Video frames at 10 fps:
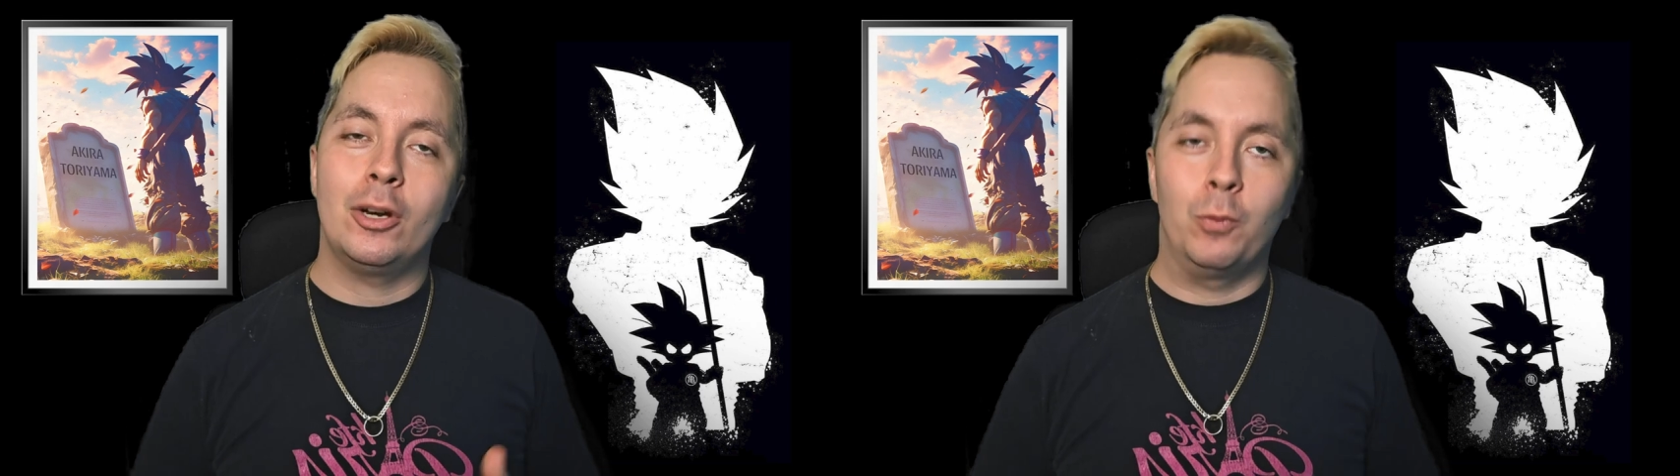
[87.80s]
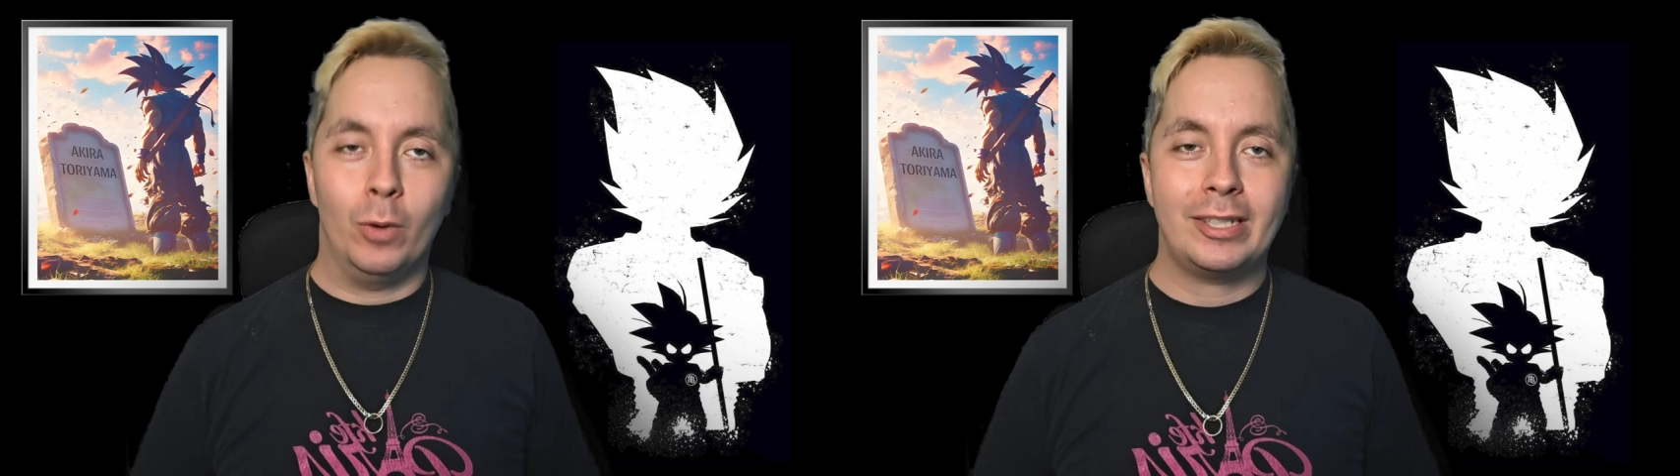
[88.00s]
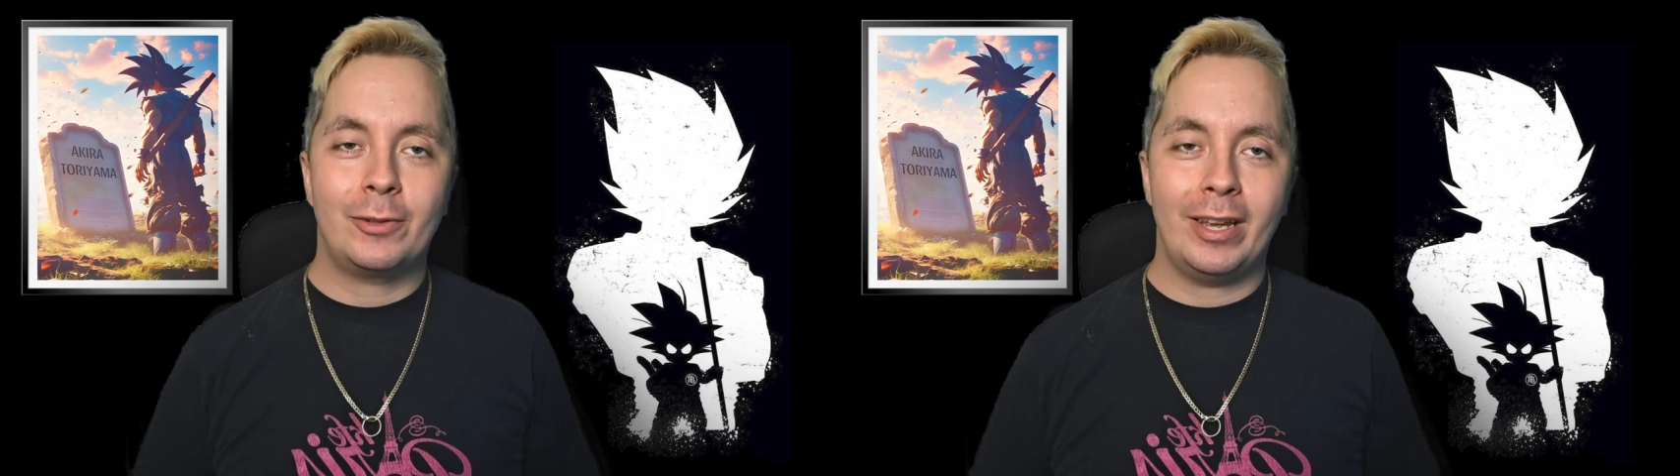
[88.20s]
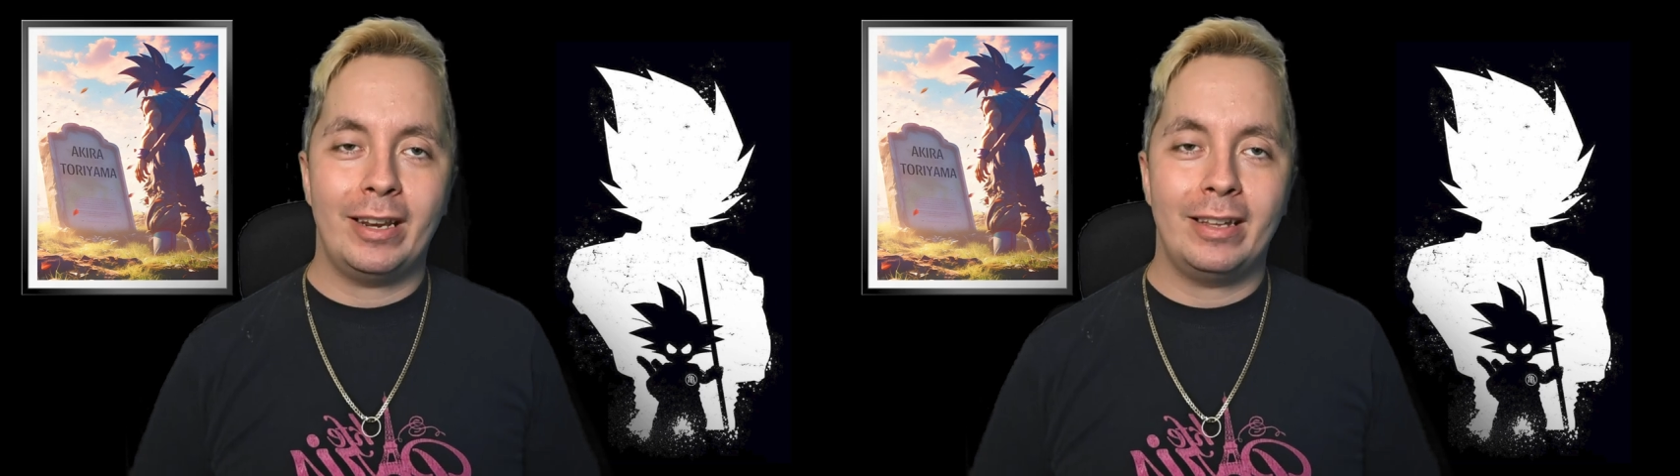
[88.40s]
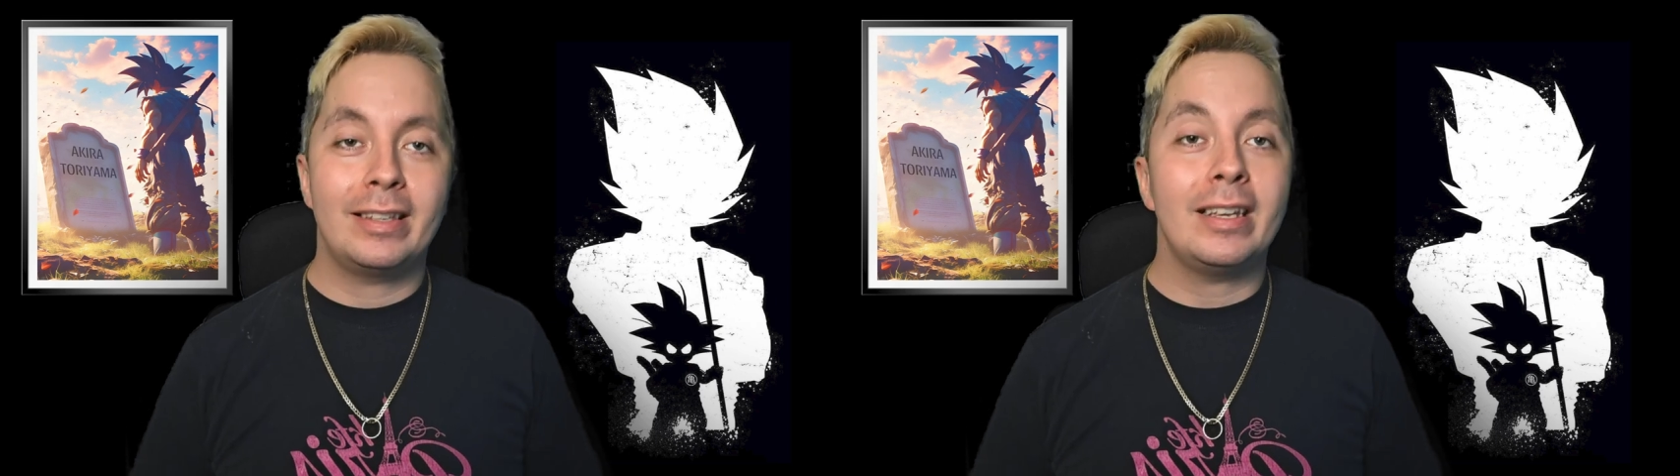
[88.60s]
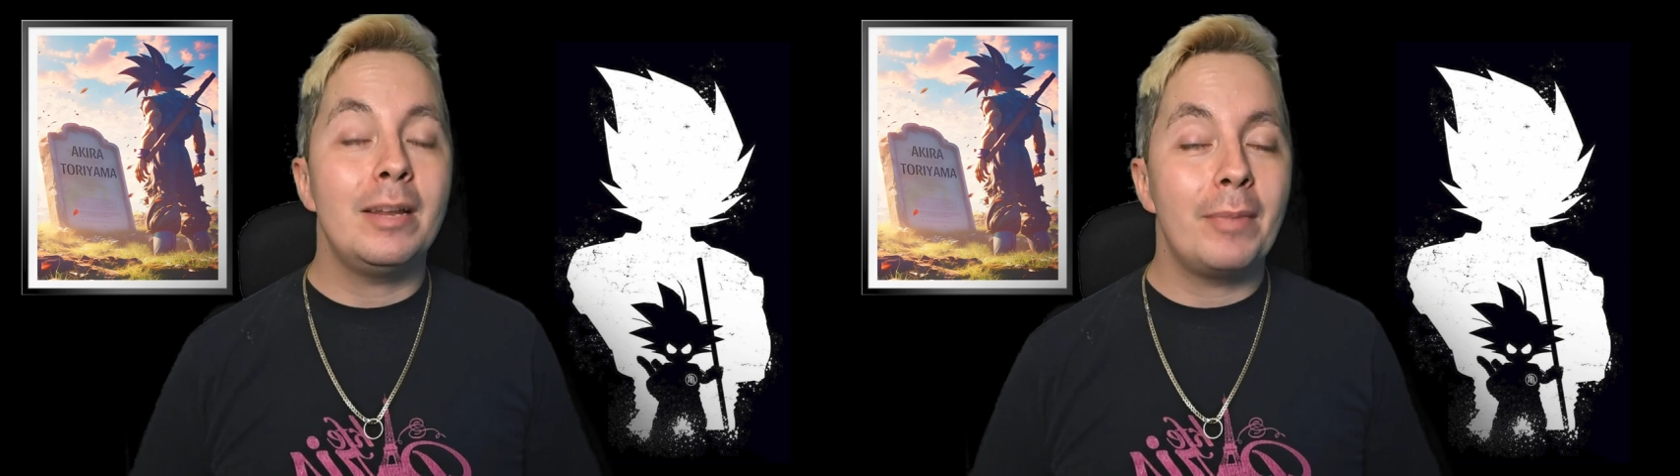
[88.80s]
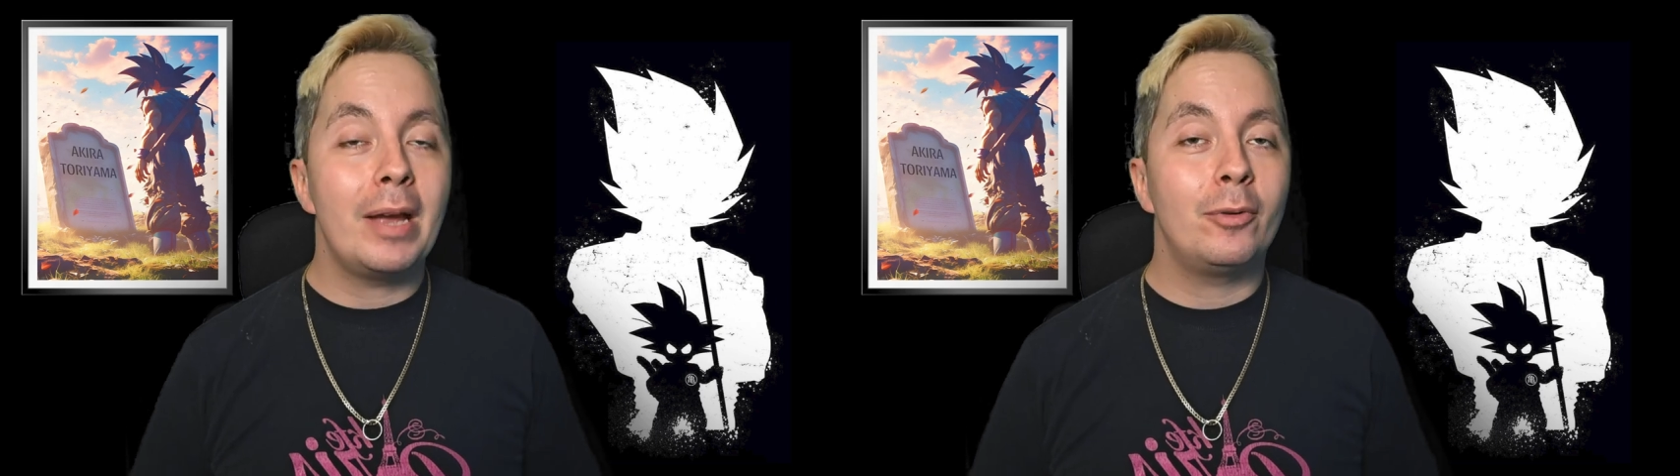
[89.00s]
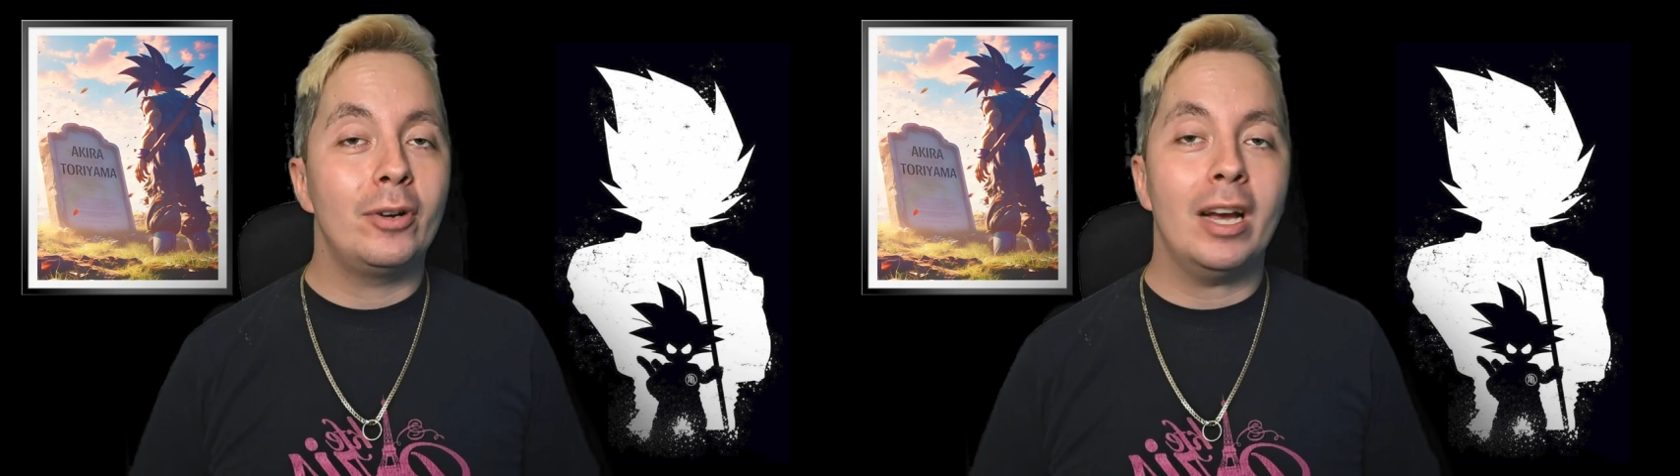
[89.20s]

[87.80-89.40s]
was created in memory